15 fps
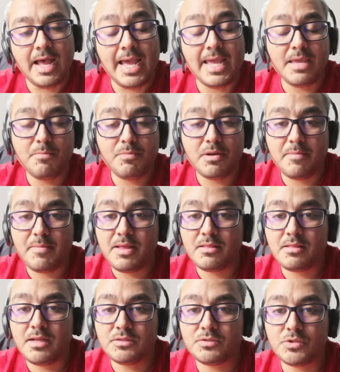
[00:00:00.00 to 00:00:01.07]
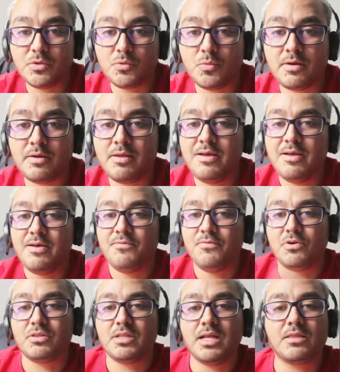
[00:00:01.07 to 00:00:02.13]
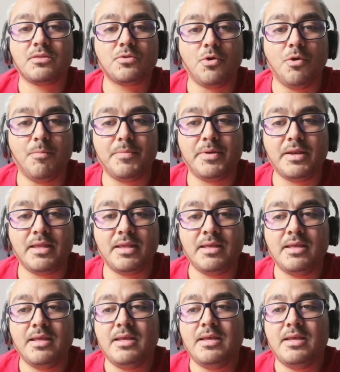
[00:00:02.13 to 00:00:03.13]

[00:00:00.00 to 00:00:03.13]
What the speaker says: I implement that software for that company,